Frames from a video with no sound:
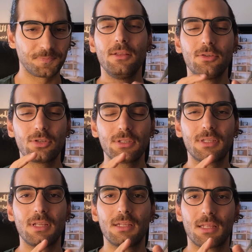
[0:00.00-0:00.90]
You should
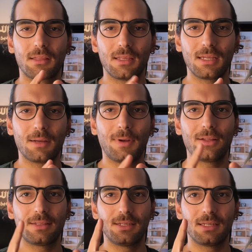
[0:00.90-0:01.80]
think
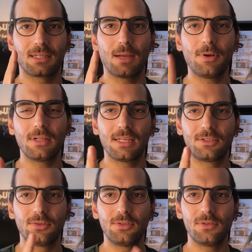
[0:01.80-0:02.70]
about the camera that
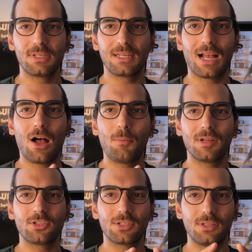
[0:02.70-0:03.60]
you're using, how
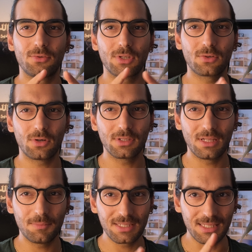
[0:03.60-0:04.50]
much the record
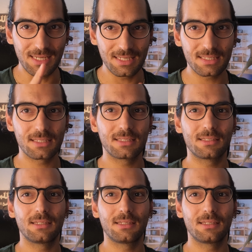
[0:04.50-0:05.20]
limit is.